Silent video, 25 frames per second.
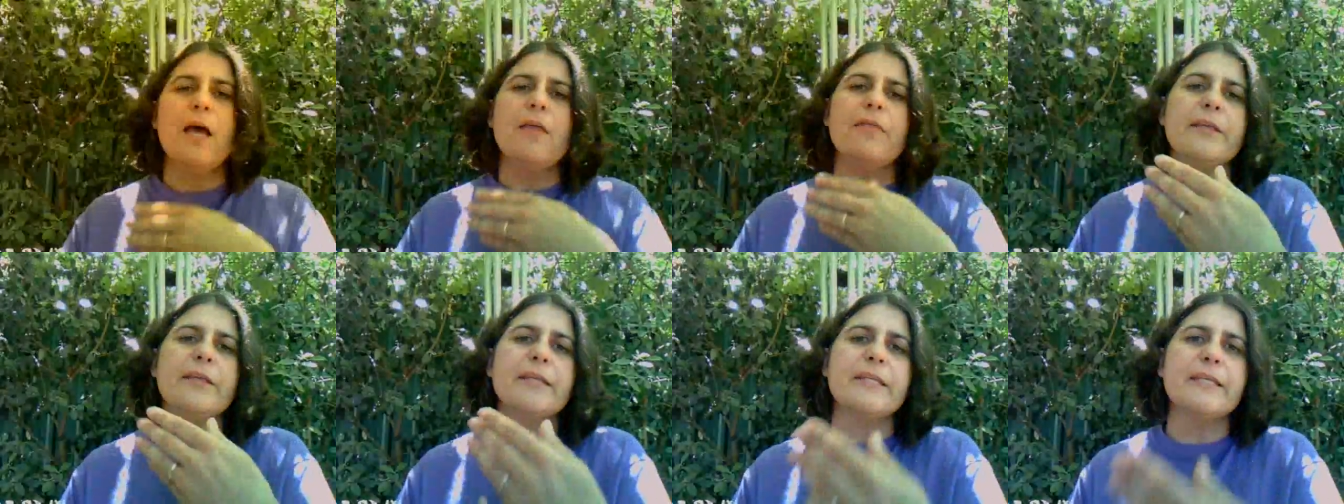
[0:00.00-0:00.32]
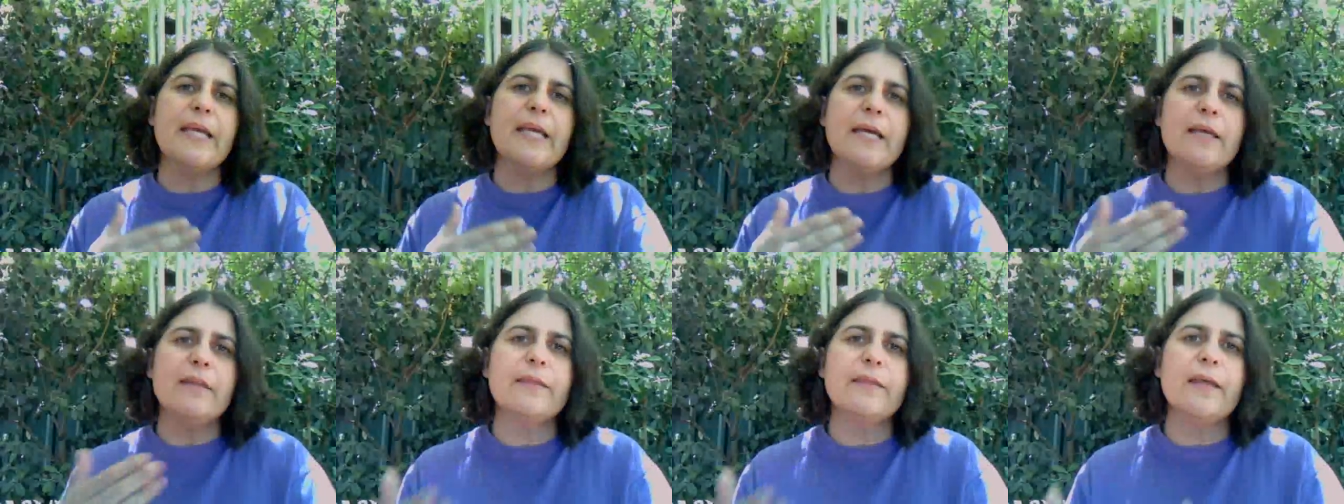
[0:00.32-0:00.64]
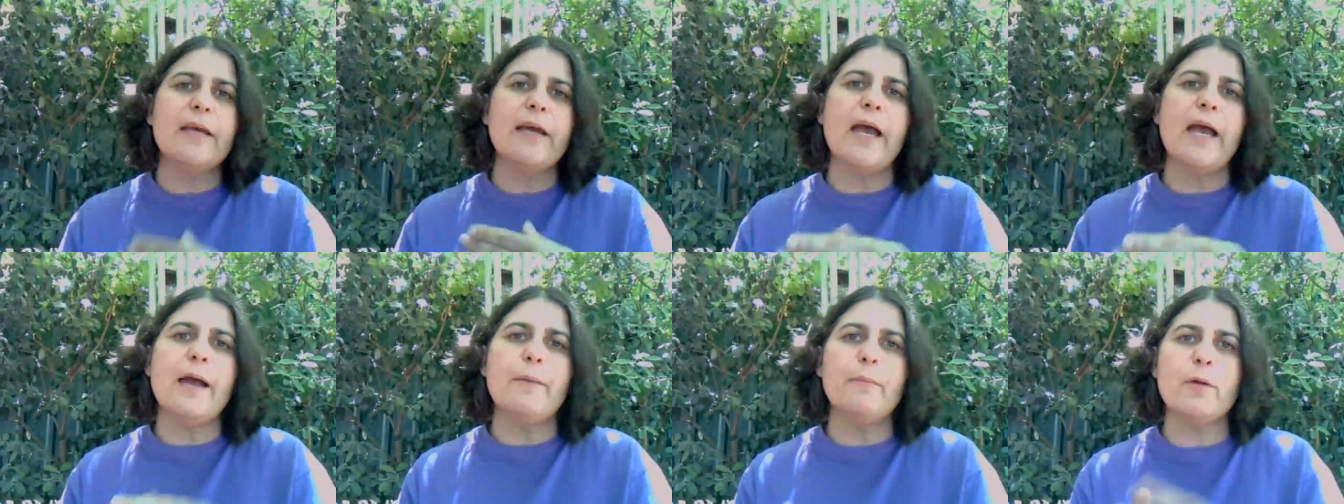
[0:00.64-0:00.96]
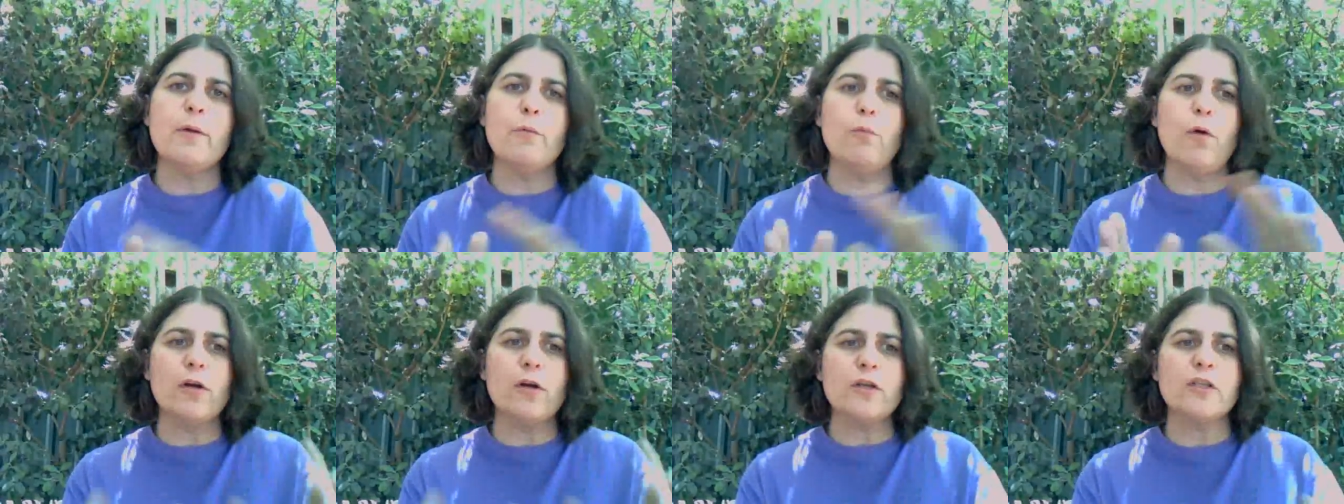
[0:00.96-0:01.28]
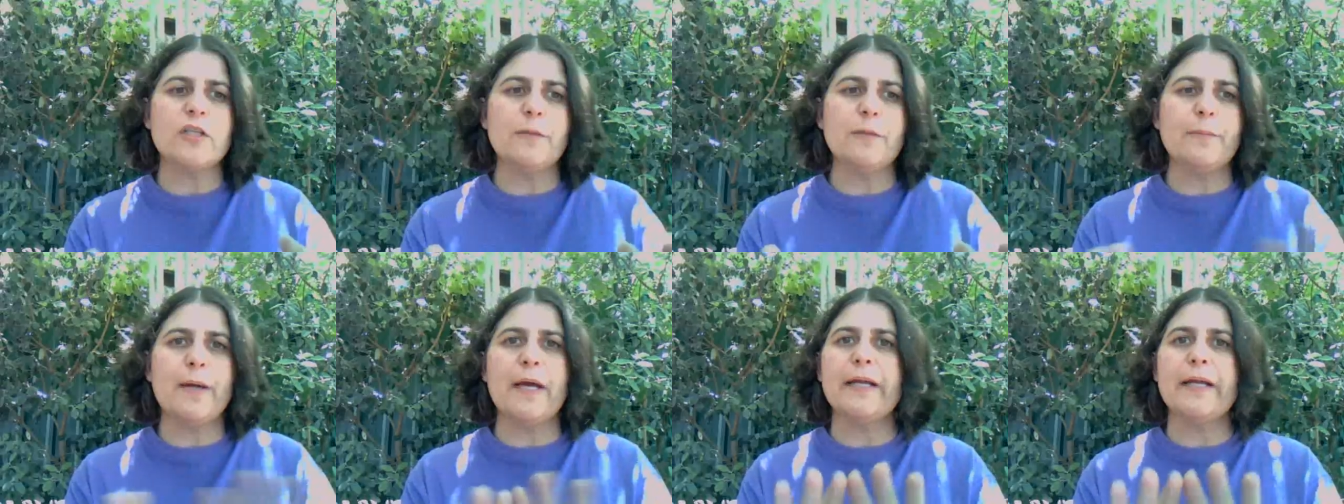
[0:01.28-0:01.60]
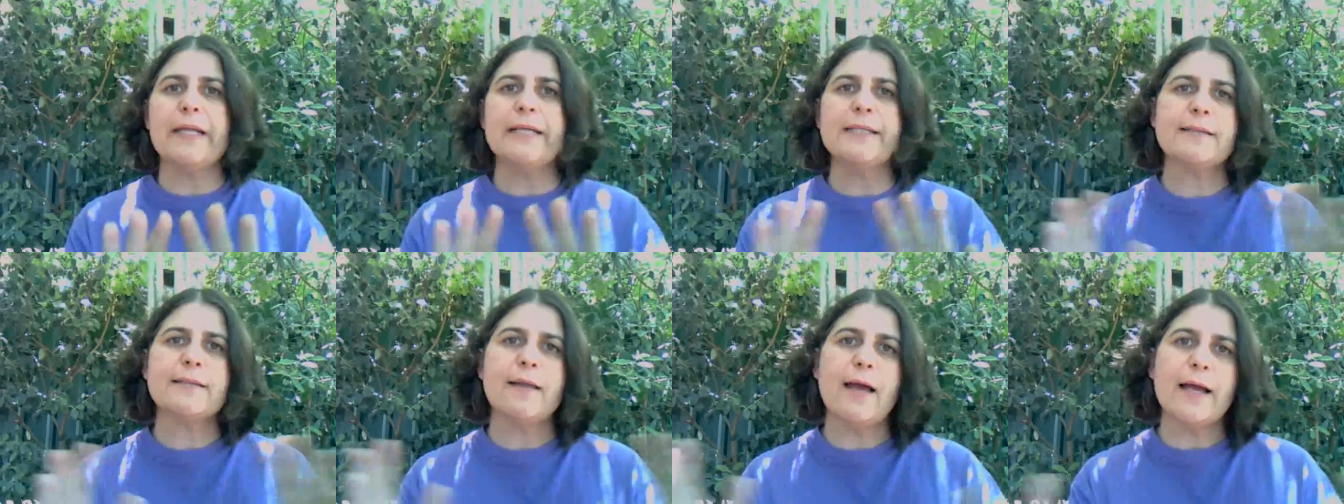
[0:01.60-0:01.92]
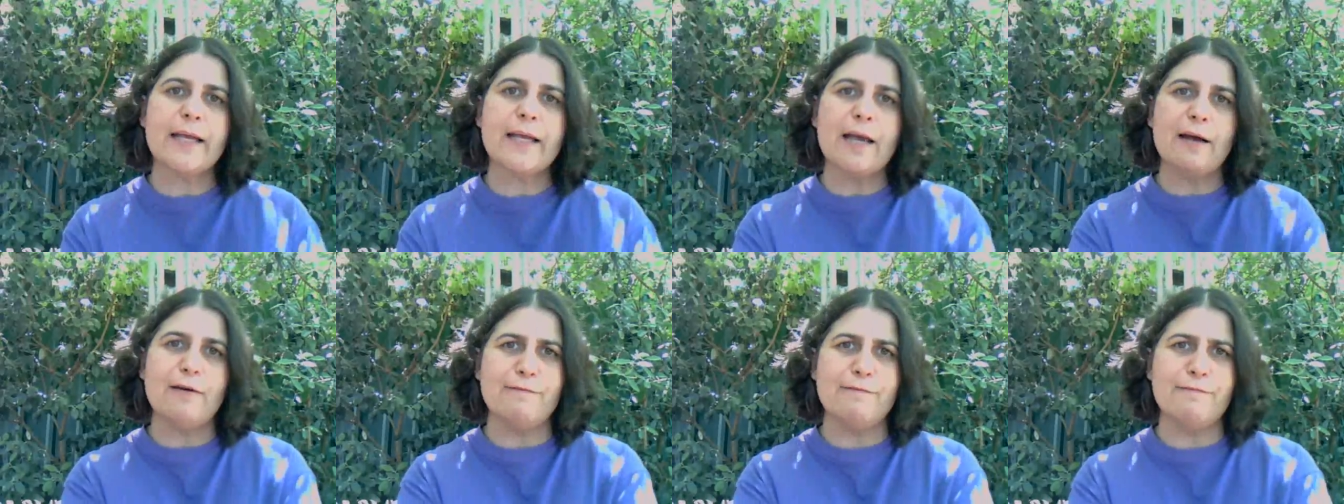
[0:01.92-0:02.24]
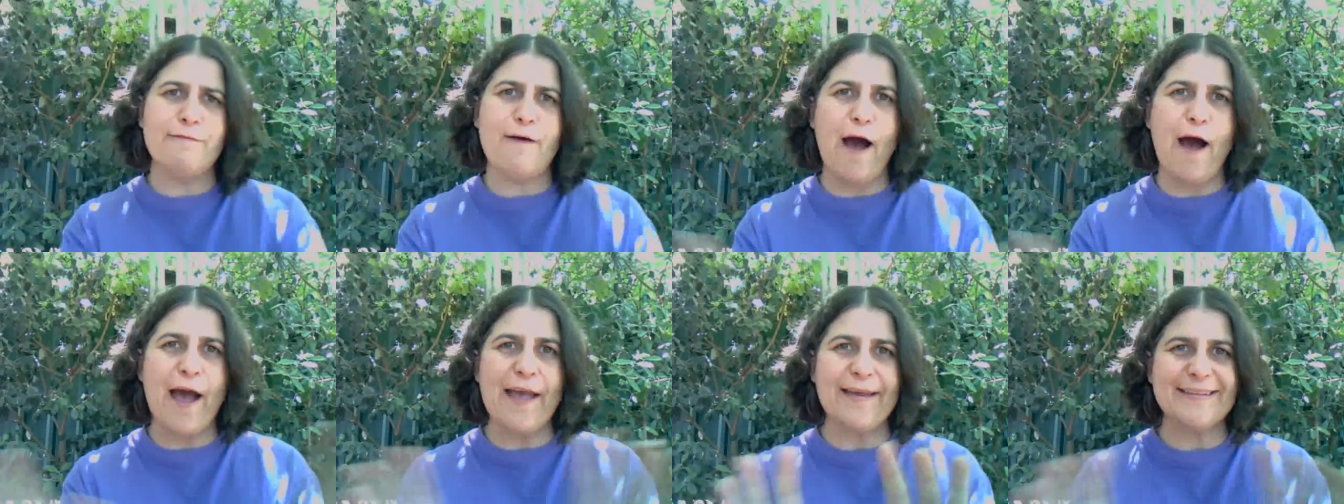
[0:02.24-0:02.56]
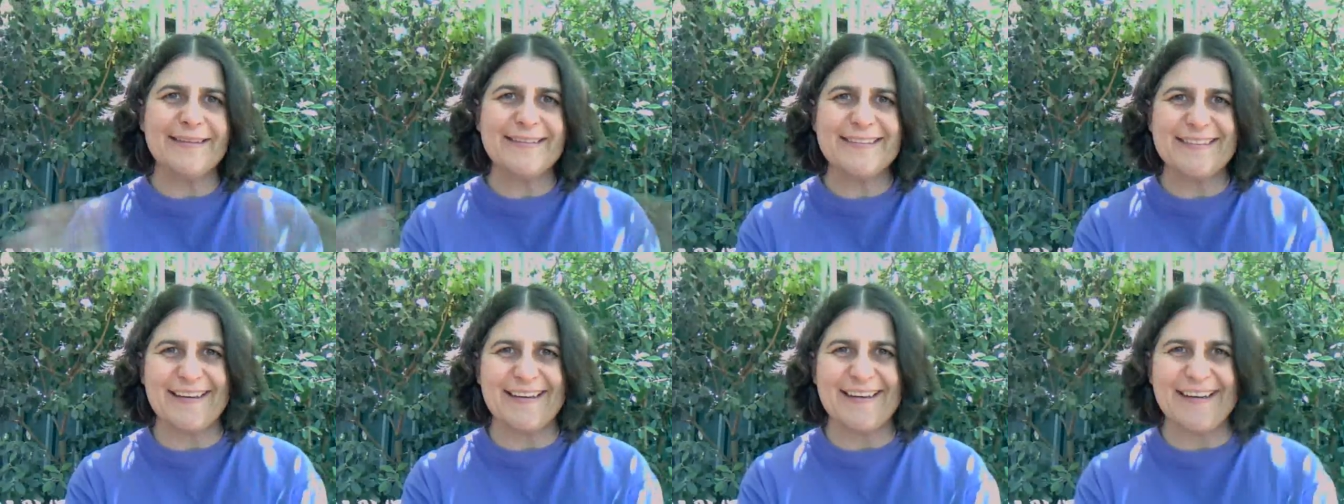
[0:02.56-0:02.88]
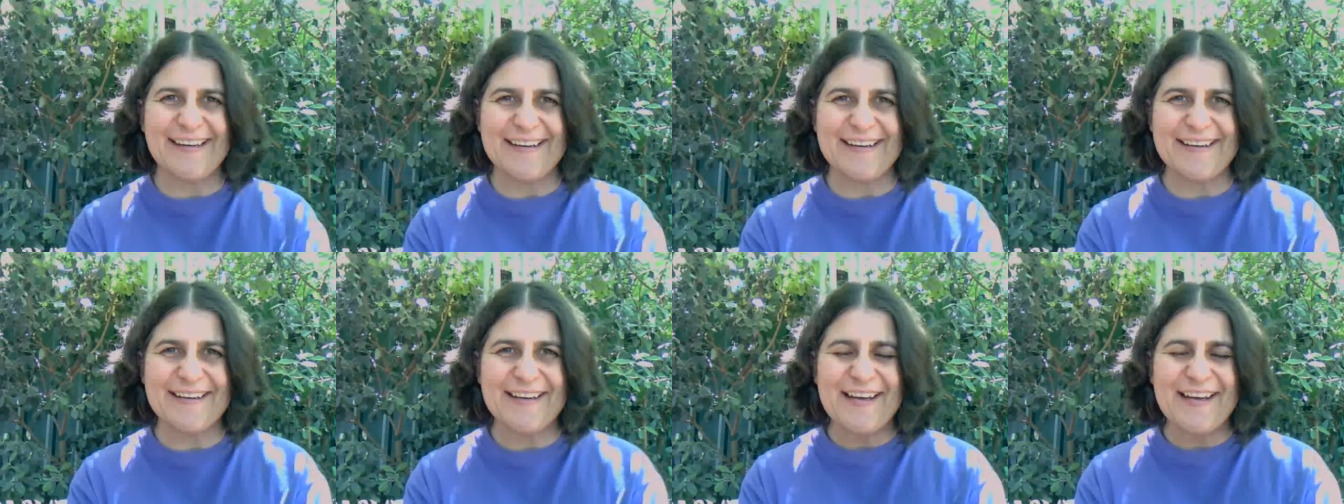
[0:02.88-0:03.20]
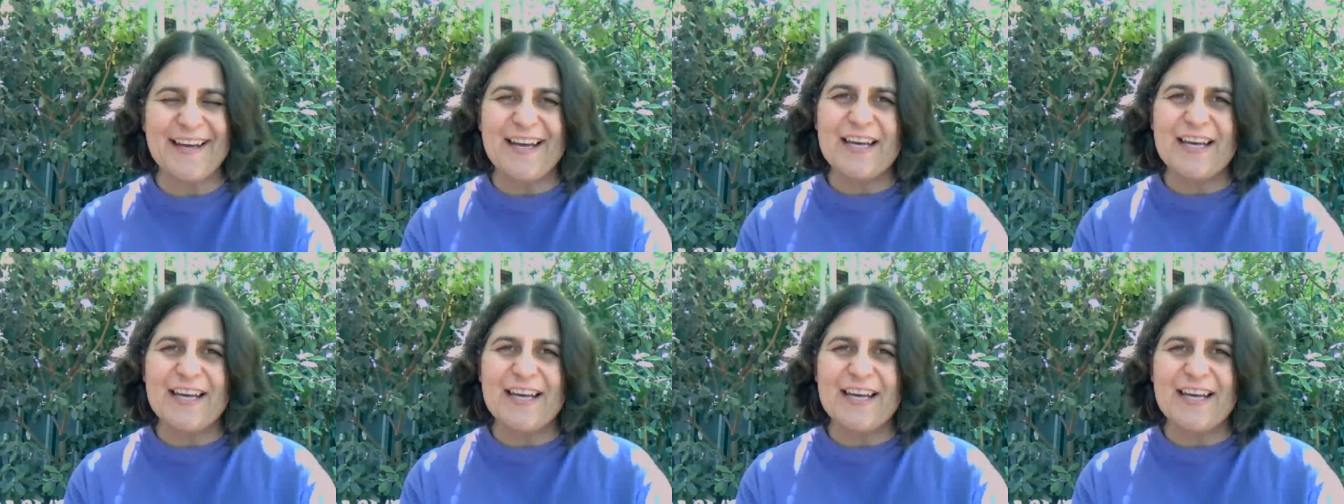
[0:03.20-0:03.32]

that get there and we watch him, and he's like our fireside.